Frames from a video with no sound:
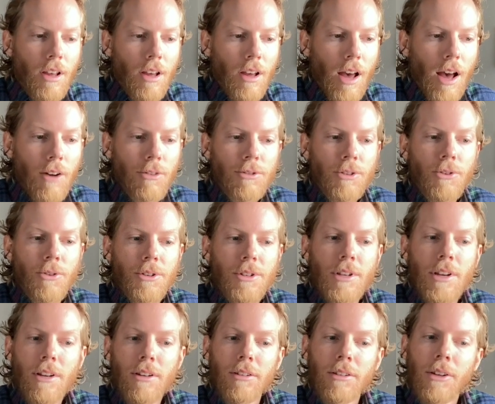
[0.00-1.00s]
Howells
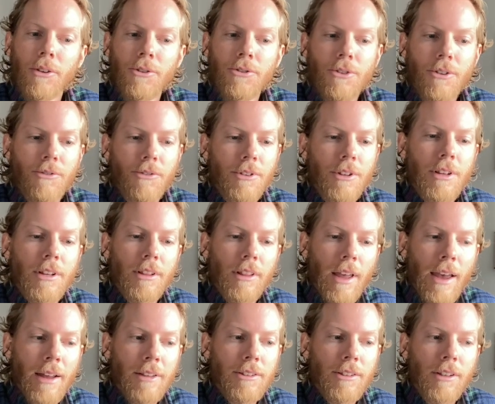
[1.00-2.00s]
critiqued literature for The
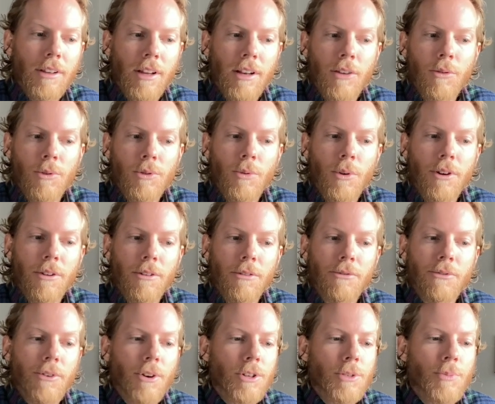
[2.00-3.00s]
Atlantic, and he was one of the
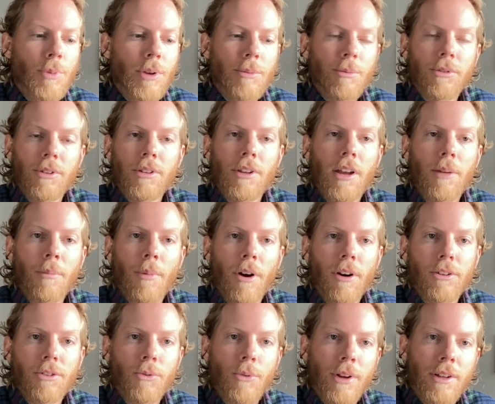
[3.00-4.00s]
first people to take
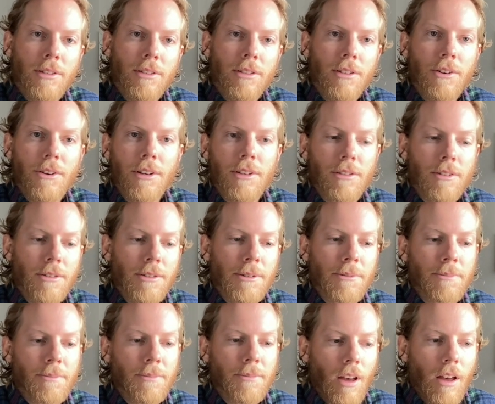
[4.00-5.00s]
Mark Twain seriously.
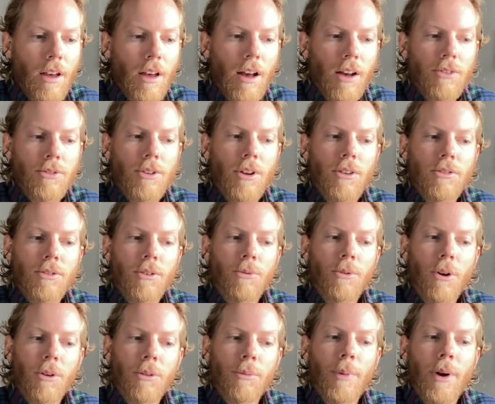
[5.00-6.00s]
Howells also
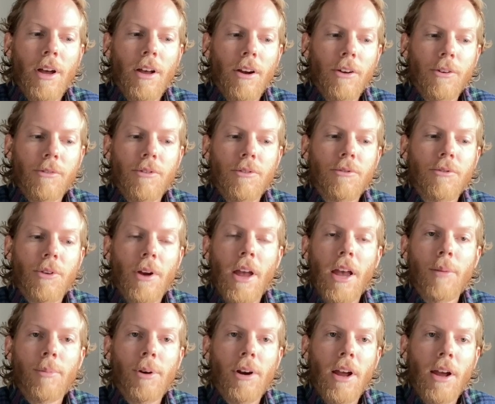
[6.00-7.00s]
wrote the biography for
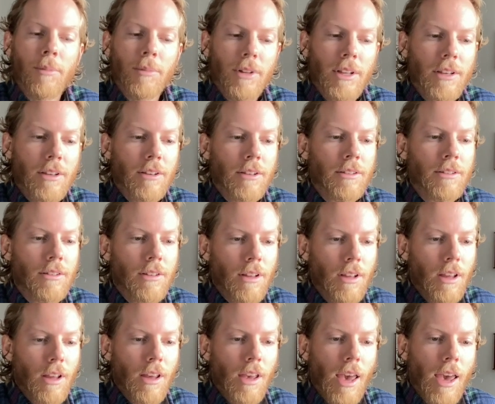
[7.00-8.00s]
Abraham Lincoln,
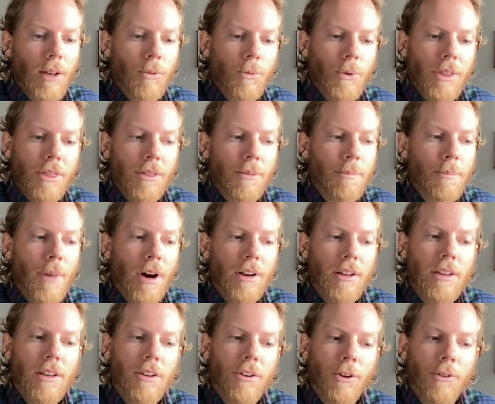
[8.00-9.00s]
and with the money
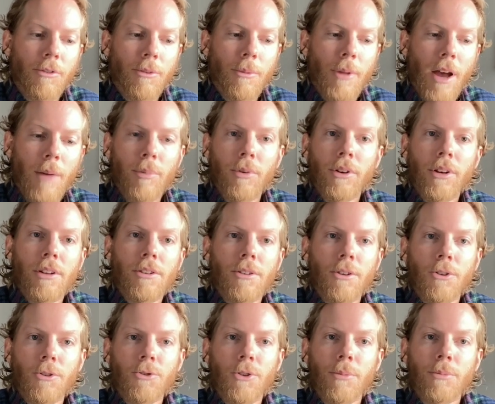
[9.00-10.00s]
he earned from that book, he took
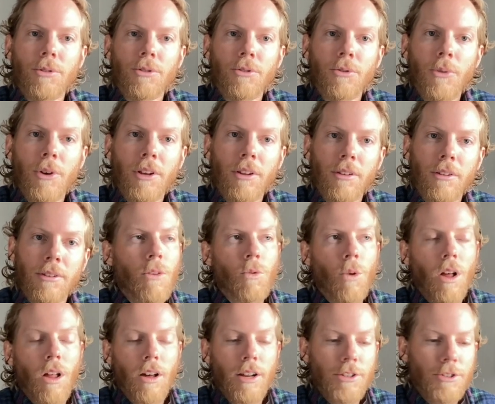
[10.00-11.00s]
a trip to New England.
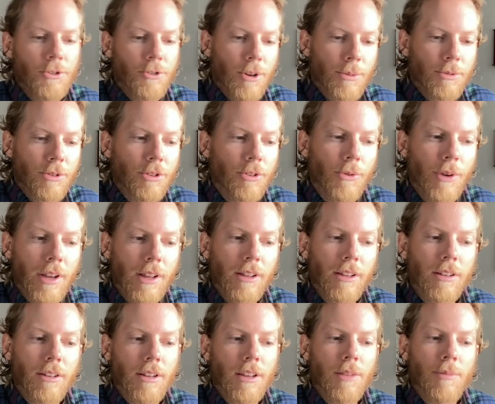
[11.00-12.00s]
While on his trip to New
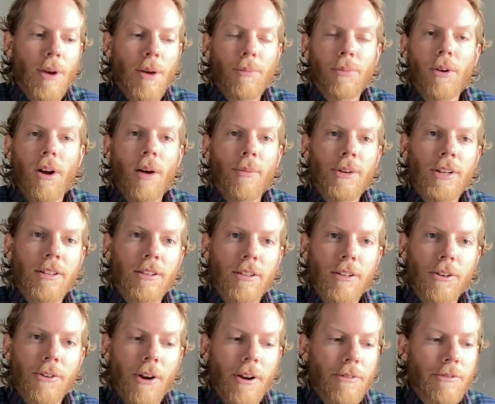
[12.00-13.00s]
England, he met prominent
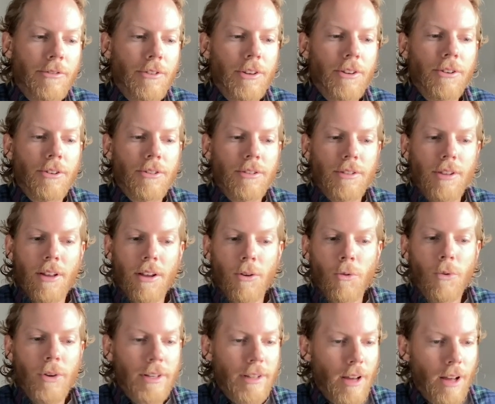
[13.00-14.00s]
literary figures like
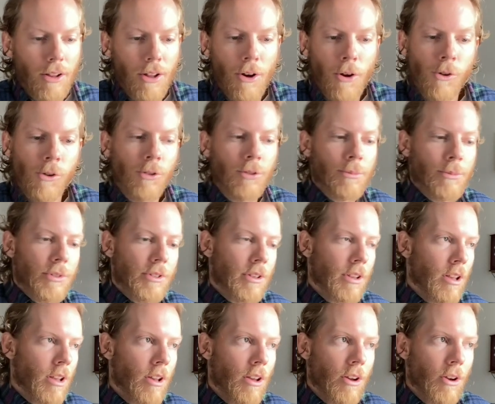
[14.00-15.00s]
Wendell Holmes,
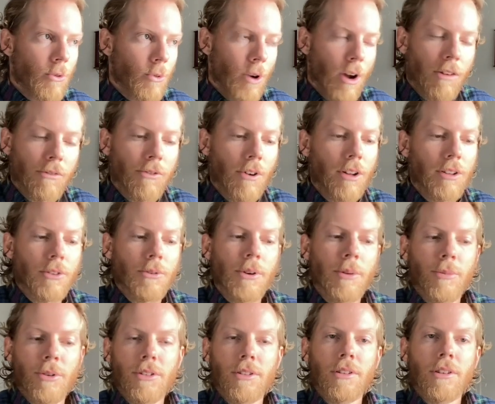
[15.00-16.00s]
Ralph Waldo
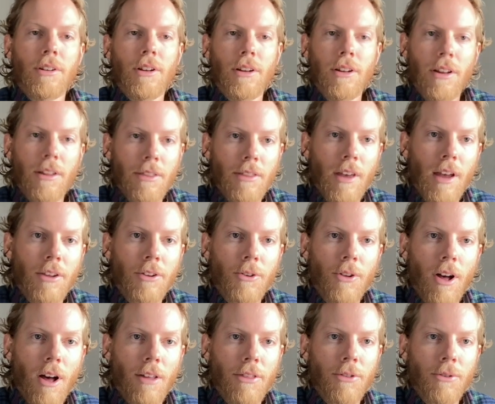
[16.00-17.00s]
Emerson, and Nathaniel
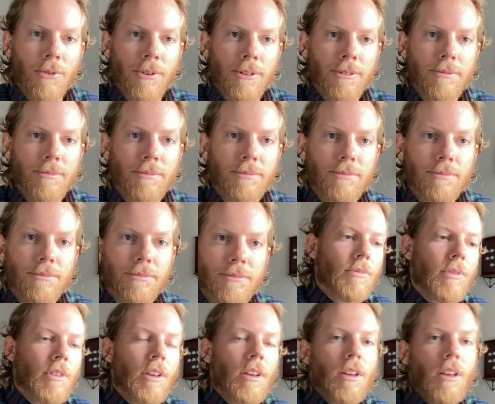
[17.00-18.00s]
Hawthorne.
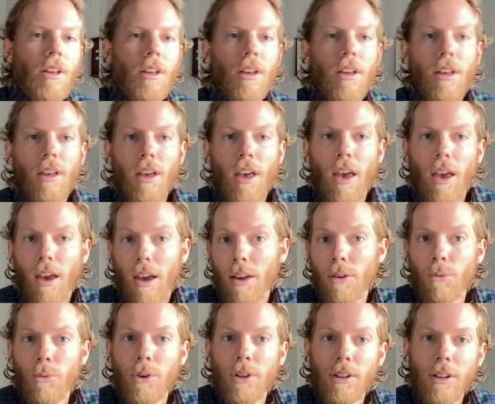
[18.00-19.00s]

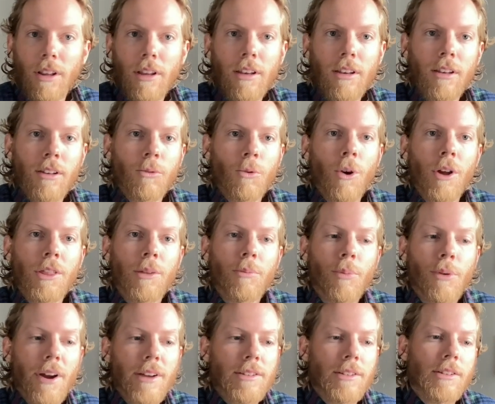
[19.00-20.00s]
And when Lincoln won the
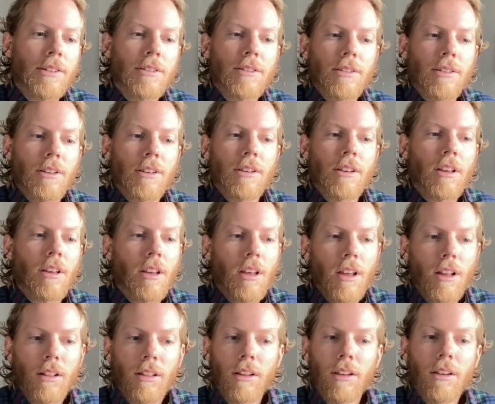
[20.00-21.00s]
presidency,
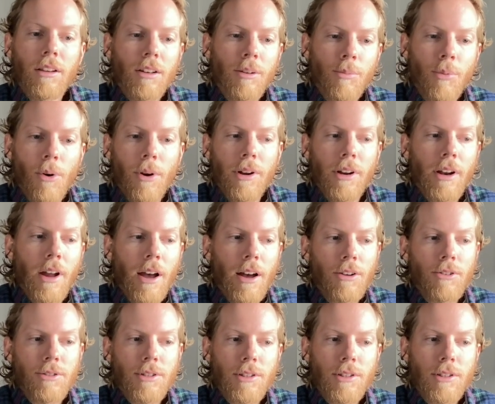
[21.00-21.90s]
Lincoln appointed Howells